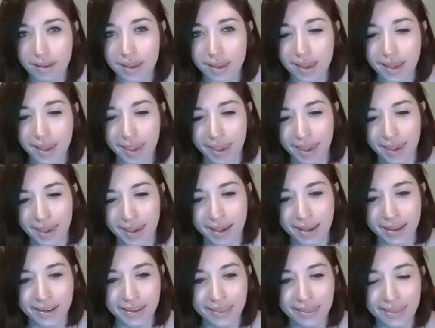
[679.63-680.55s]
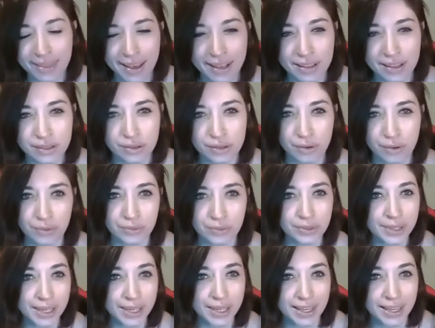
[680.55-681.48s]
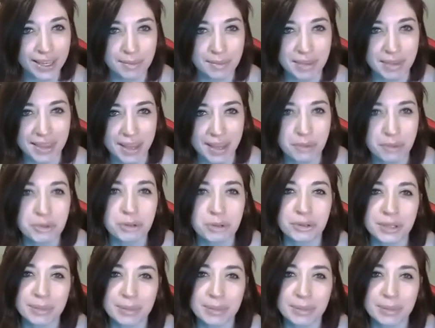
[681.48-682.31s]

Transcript: and that's only, I mean, that would only be